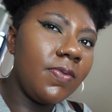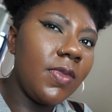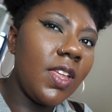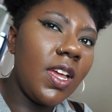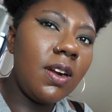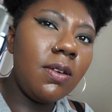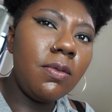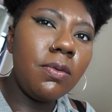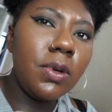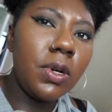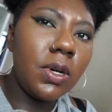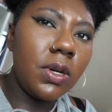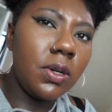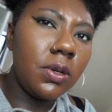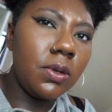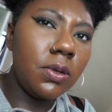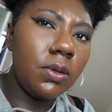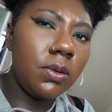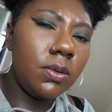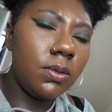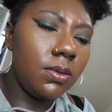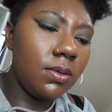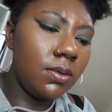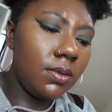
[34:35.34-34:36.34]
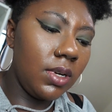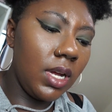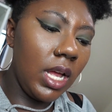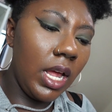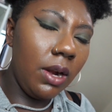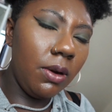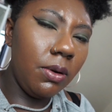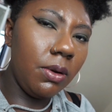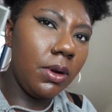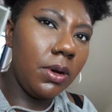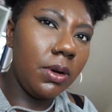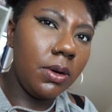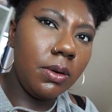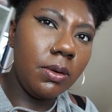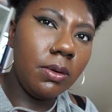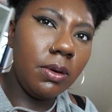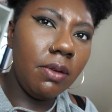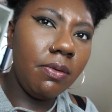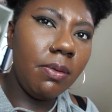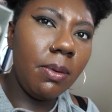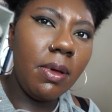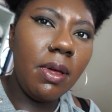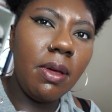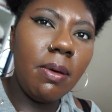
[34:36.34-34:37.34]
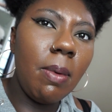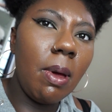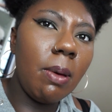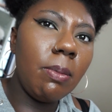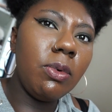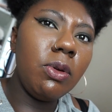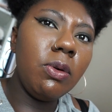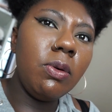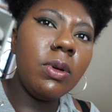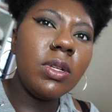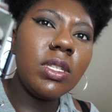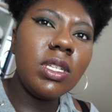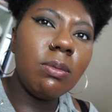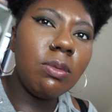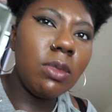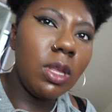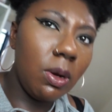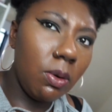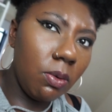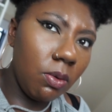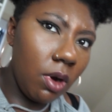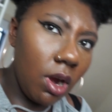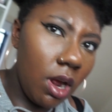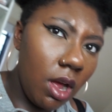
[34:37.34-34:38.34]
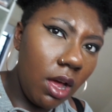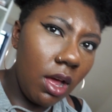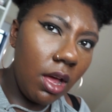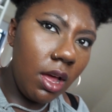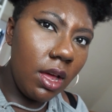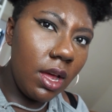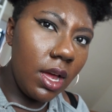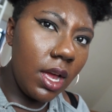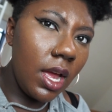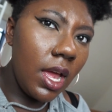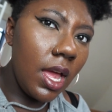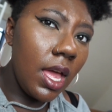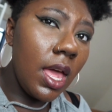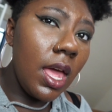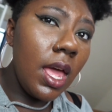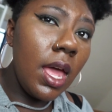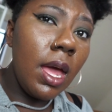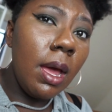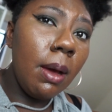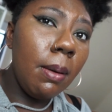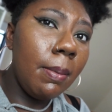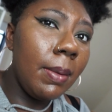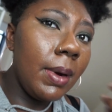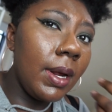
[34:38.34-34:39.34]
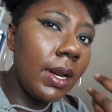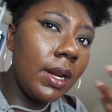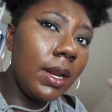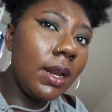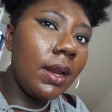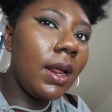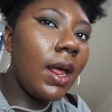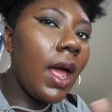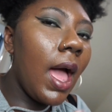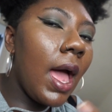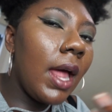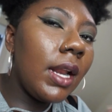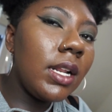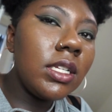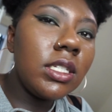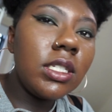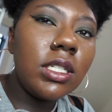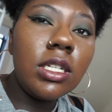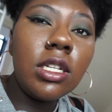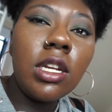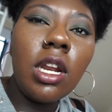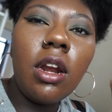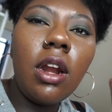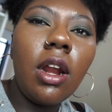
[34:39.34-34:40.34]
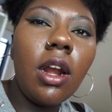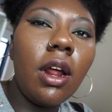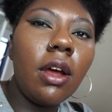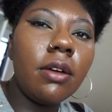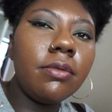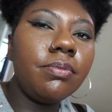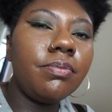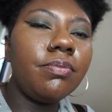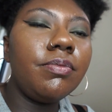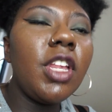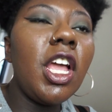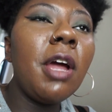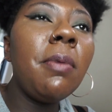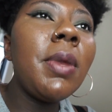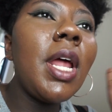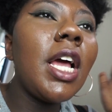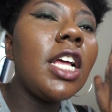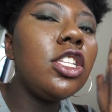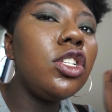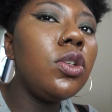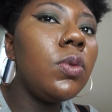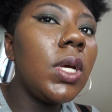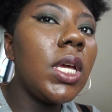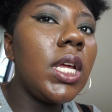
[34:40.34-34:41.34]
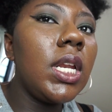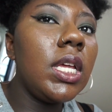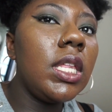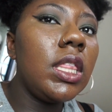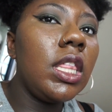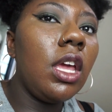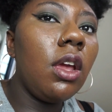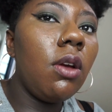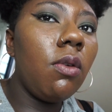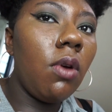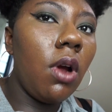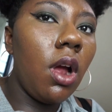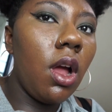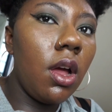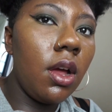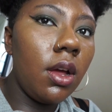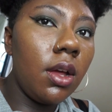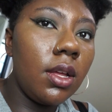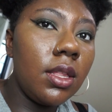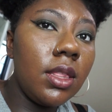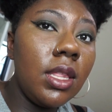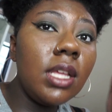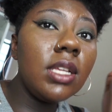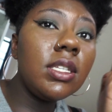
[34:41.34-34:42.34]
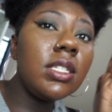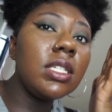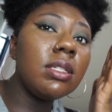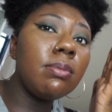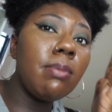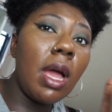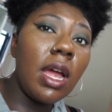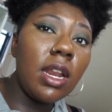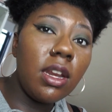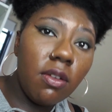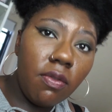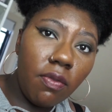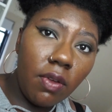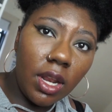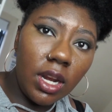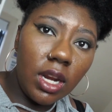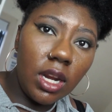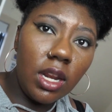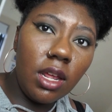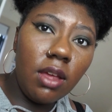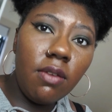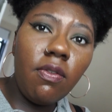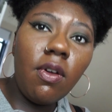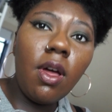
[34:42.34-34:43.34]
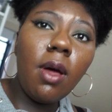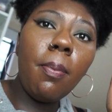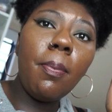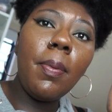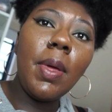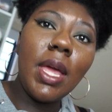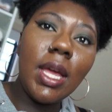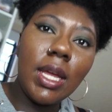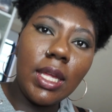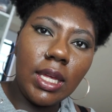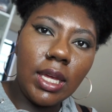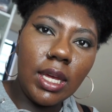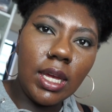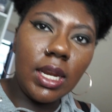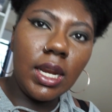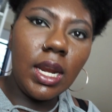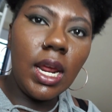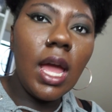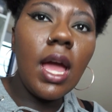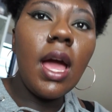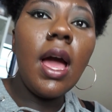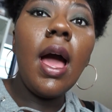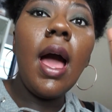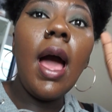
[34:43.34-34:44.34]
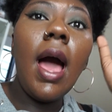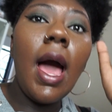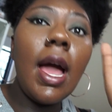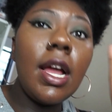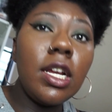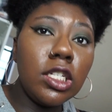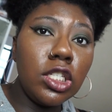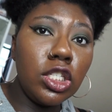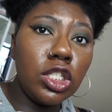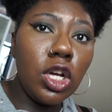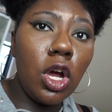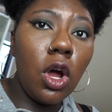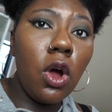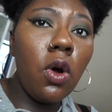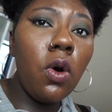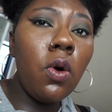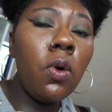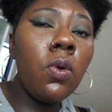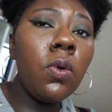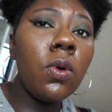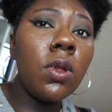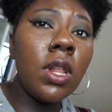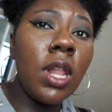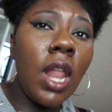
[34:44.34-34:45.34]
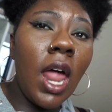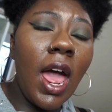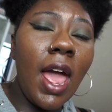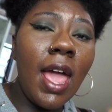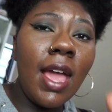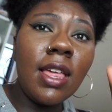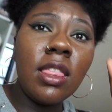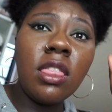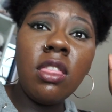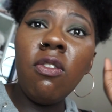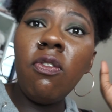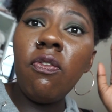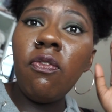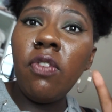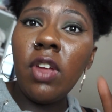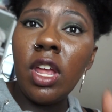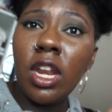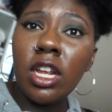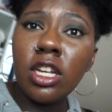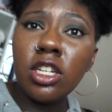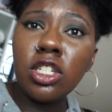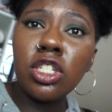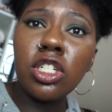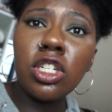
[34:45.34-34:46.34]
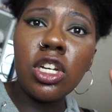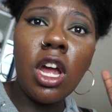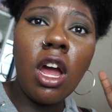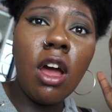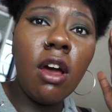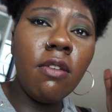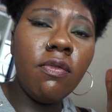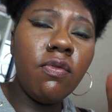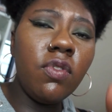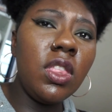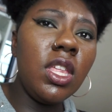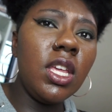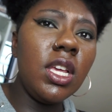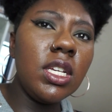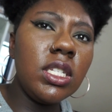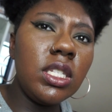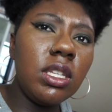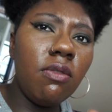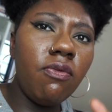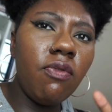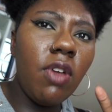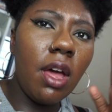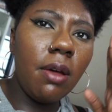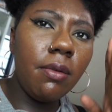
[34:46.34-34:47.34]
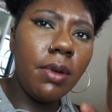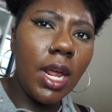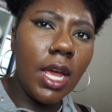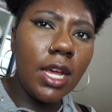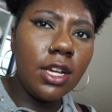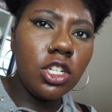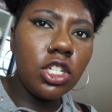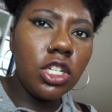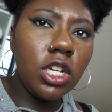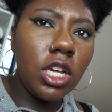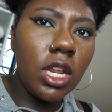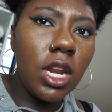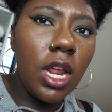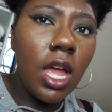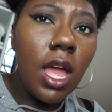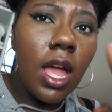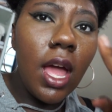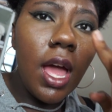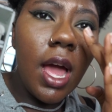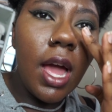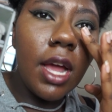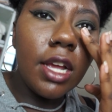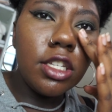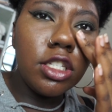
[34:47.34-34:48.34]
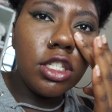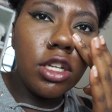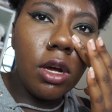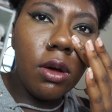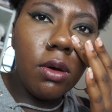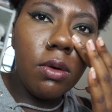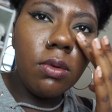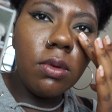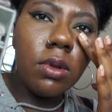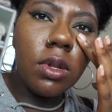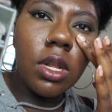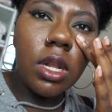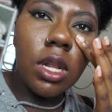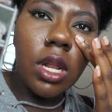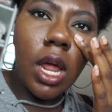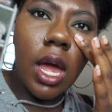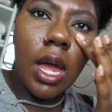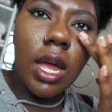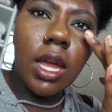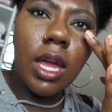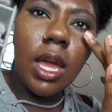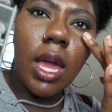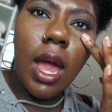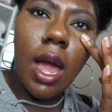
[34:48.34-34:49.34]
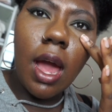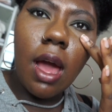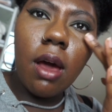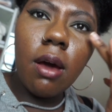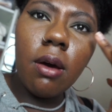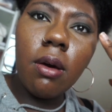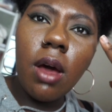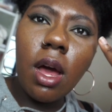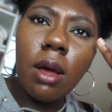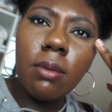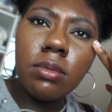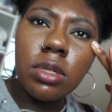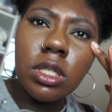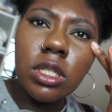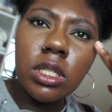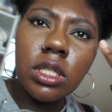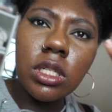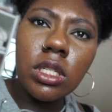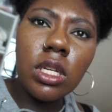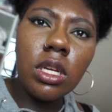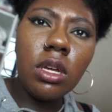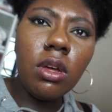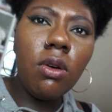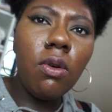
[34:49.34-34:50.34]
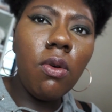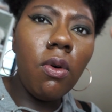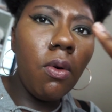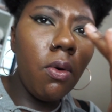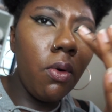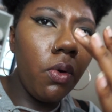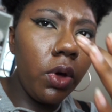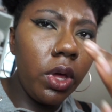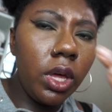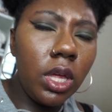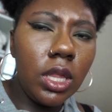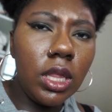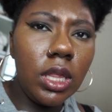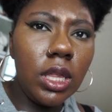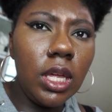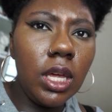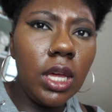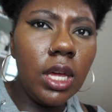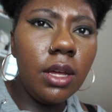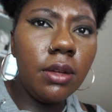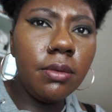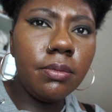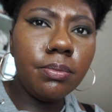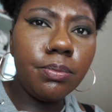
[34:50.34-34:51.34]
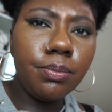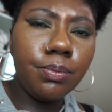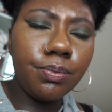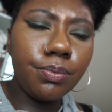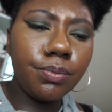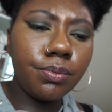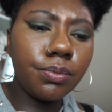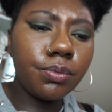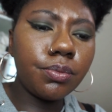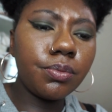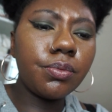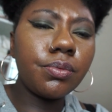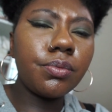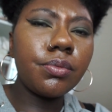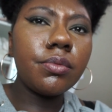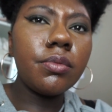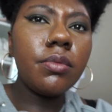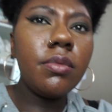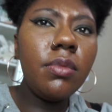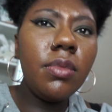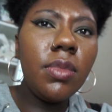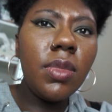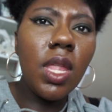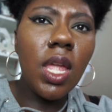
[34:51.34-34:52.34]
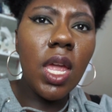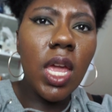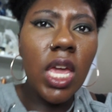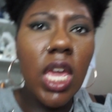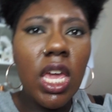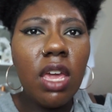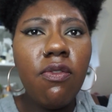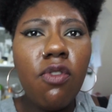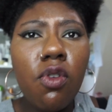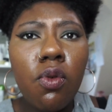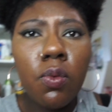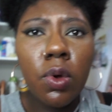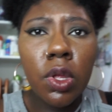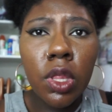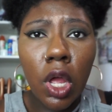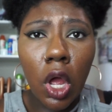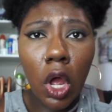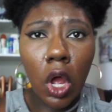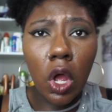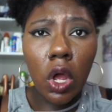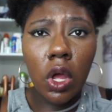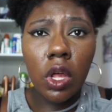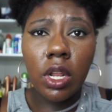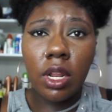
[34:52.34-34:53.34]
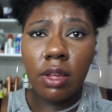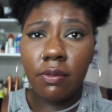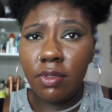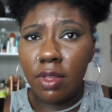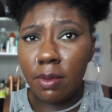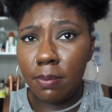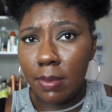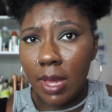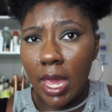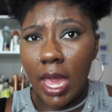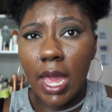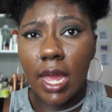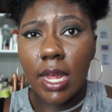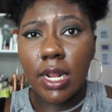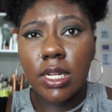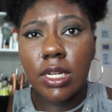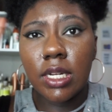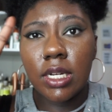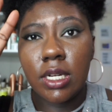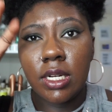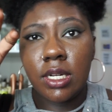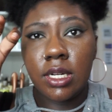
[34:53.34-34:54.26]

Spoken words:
I don't know if I'm doing something wrong, but honestly, no, I'm not doing anything wrong. This is my definitive opinion. I don't like the finish of this foundation. I don't like how I'm still oily. even with all of the matte